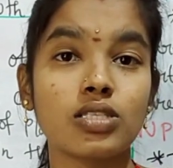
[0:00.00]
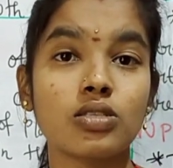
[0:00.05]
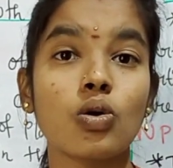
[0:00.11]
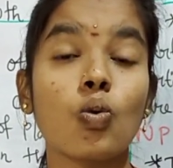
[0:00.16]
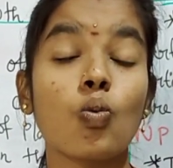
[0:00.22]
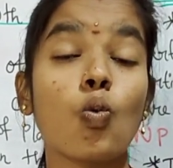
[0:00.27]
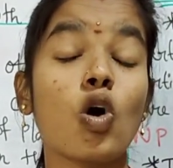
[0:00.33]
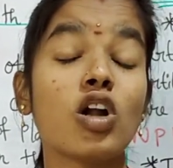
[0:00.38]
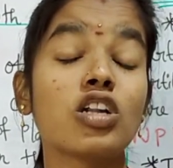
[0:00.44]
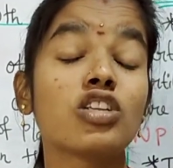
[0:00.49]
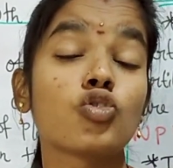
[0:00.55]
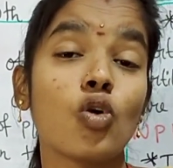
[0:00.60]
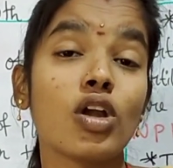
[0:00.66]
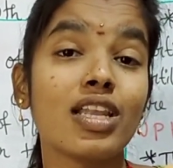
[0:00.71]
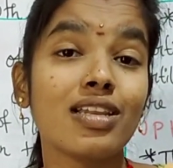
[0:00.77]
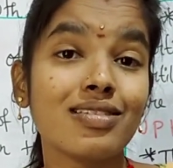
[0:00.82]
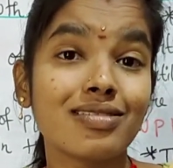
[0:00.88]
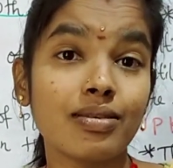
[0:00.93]
What soil
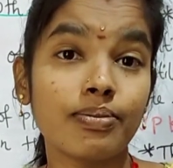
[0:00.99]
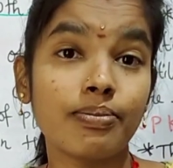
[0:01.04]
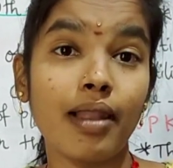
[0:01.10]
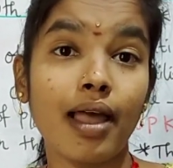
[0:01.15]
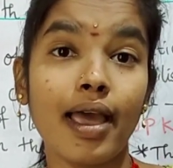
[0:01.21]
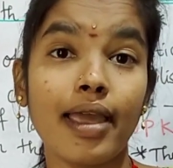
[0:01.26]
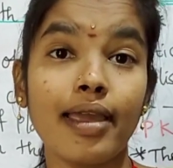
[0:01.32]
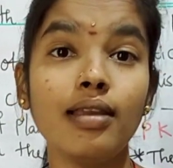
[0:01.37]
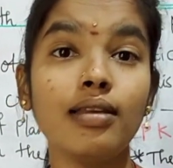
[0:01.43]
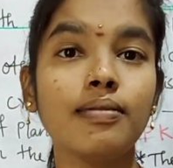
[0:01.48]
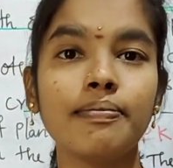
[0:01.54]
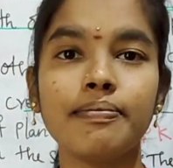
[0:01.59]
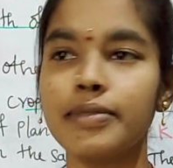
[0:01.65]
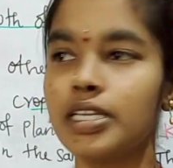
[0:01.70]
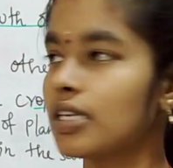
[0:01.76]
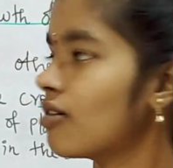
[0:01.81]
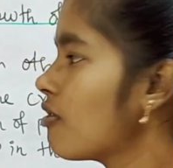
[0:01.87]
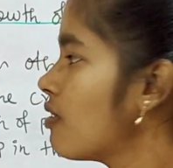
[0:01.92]
is supplying?
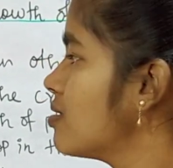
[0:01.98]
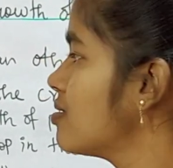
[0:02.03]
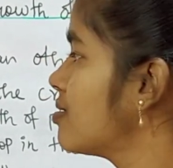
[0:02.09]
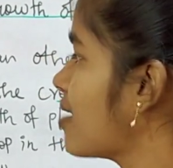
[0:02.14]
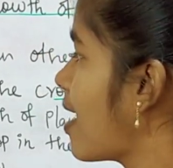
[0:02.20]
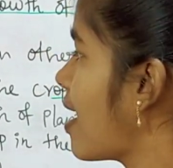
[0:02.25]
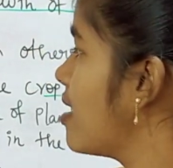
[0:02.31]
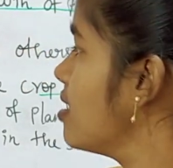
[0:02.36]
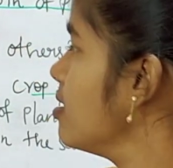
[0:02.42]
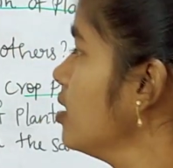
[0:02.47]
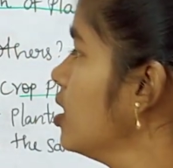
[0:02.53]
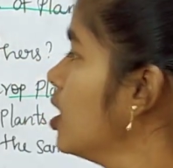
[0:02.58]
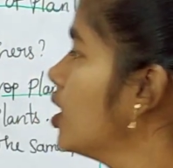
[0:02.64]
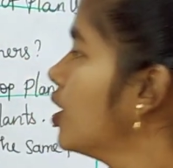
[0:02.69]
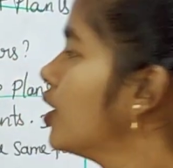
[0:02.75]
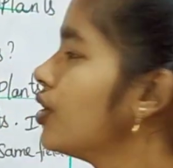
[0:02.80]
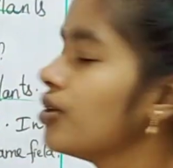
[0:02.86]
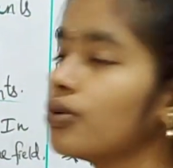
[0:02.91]
Minerals and
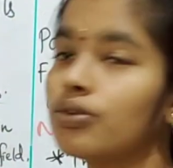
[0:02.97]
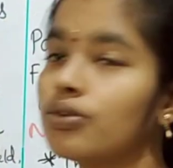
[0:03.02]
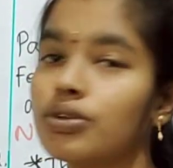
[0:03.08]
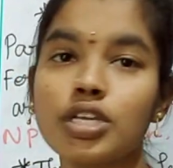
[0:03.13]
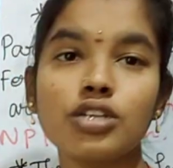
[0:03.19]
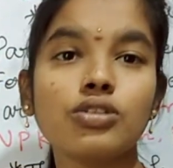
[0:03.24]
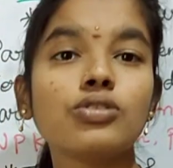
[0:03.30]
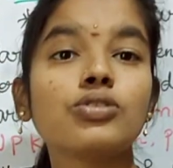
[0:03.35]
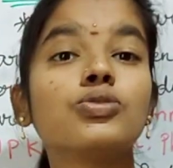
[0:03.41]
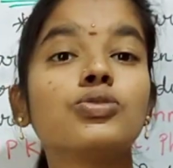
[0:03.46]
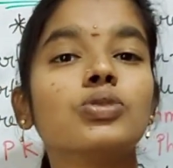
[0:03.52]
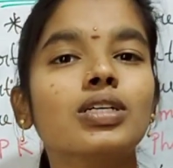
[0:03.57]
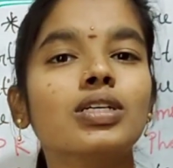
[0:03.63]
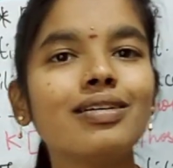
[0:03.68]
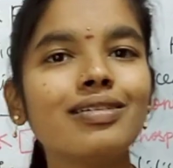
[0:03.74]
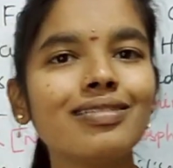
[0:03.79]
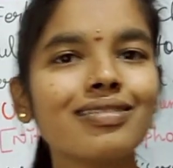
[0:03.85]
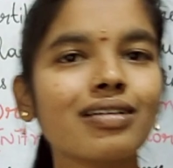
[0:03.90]
nutrient to the
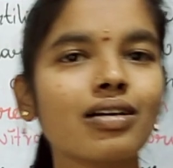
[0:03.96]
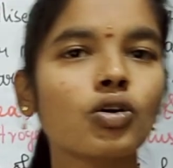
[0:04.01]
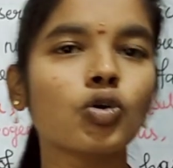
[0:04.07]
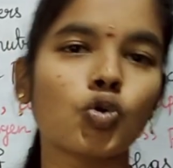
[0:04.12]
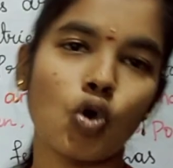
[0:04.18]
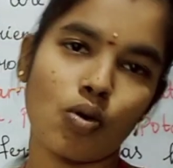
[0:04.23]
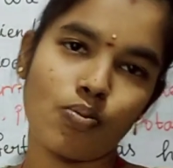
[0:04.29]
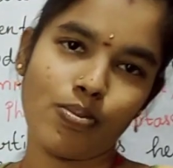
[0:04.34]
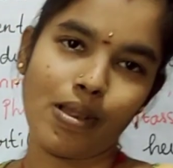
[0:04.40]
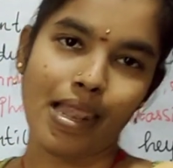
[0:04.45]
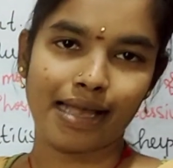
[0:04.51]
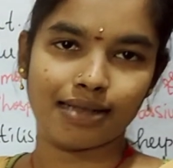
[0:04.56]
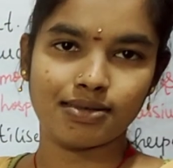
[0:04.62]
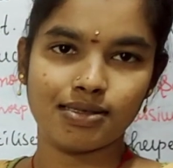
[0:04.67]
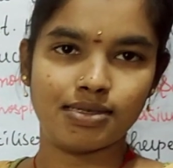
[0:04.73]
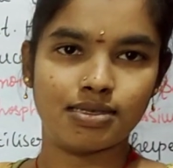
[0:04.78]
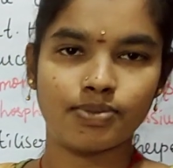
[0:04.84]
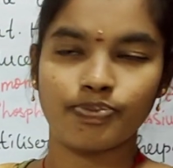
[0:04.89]
crop
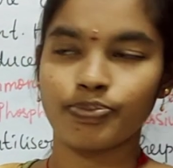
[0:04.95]
plants.